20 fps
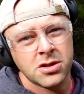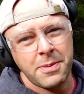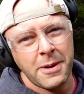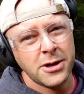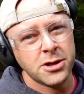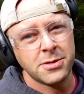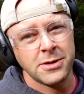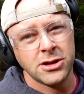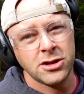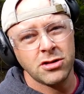
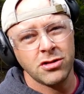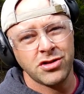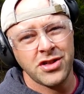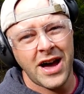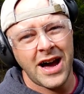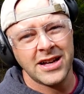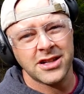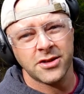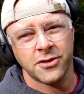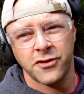supposed to be
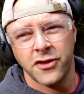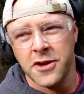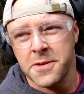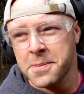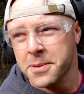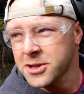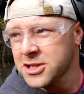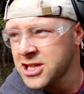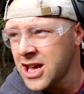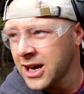2,000 feet
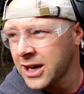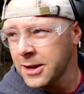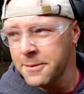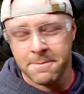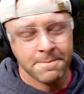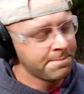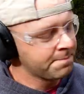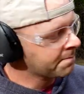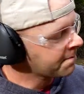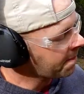per second.
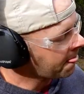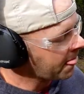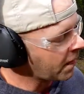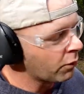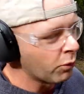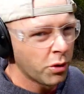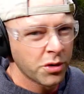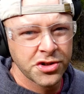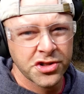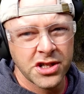
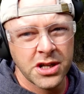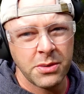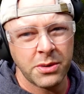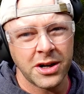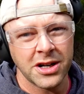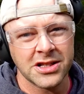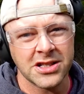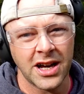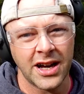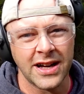We'll see what
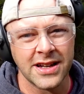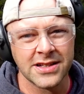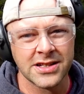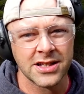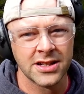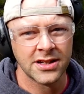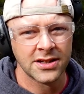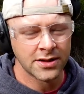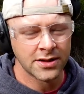it does.